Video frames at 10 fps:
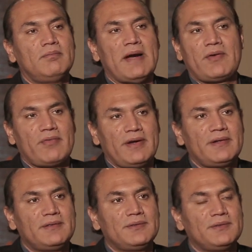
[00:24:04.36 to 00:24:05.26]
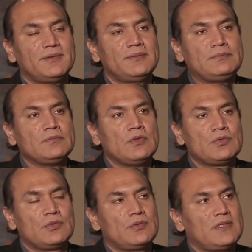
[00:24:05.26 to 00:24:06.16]
matric, you know.
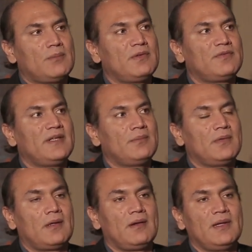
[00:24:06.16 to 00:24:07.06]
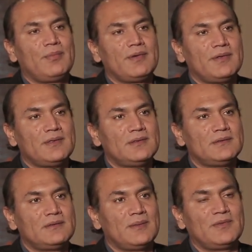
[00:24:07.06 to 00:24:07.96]
So some of them are
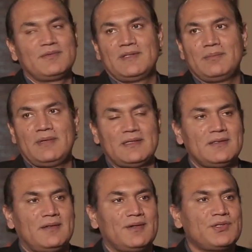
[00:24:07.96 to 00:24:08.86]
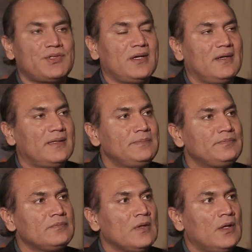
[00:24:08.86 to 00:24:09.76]
laborers, some of them have a rickshaw.
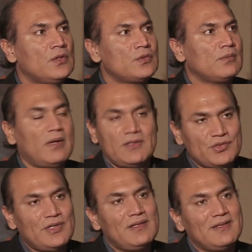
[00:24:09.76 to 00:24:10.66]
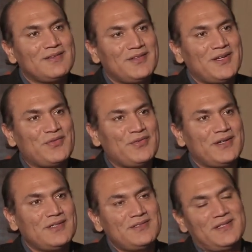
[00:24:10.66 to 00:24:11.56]
But still, they are
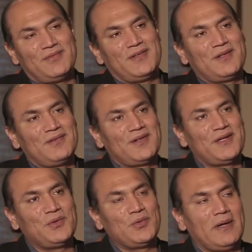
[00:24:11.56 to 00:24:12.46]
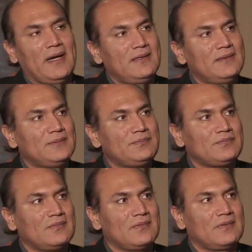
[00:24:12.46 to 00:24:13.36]
friends, and whenever I go back,
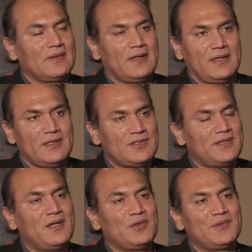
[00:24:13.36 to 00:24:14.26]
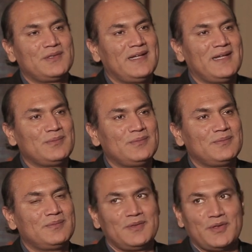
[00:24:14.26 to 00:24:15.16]
I sit down with
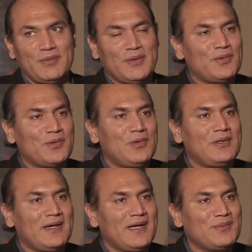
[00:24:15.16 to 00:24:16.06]
them, remember old times.